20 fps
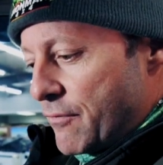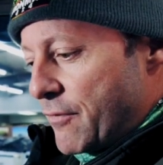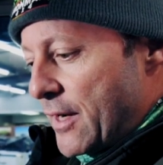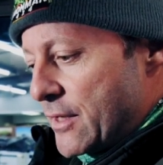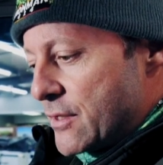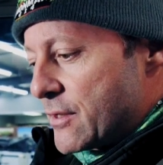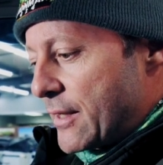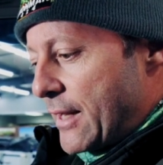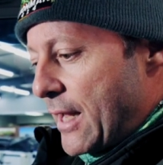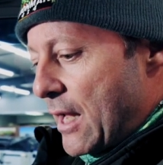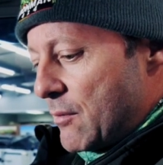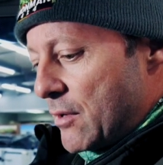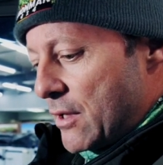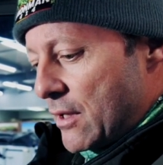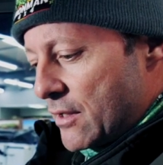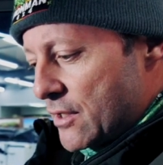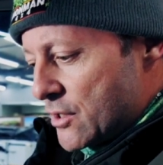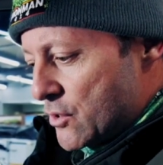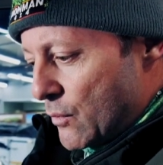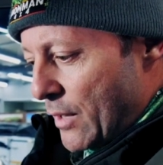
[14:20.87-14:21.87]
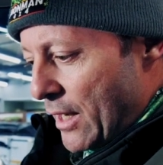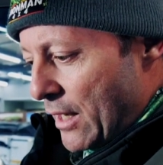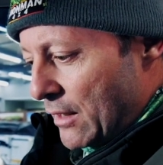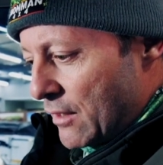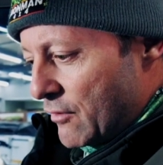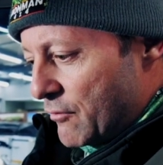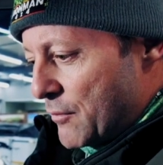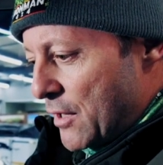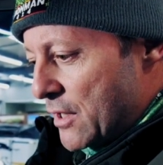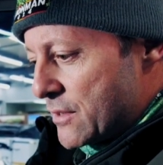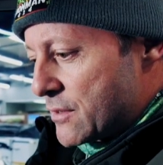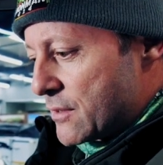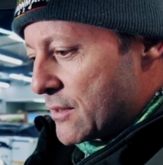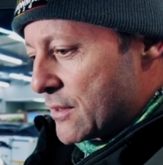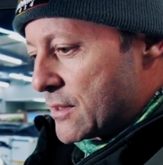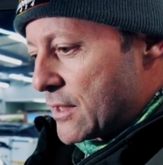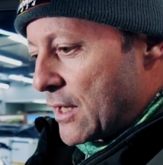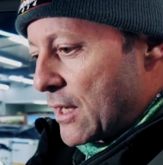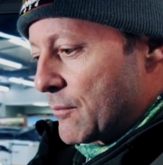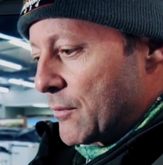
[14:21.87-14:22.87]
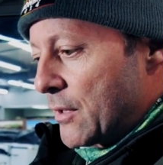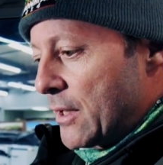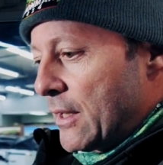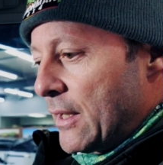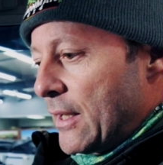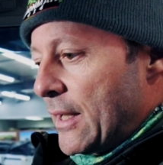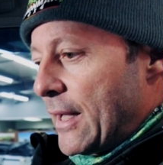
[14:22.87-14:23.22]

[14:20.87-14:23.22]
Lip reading: front of the cabin here. This is where I live most of the time.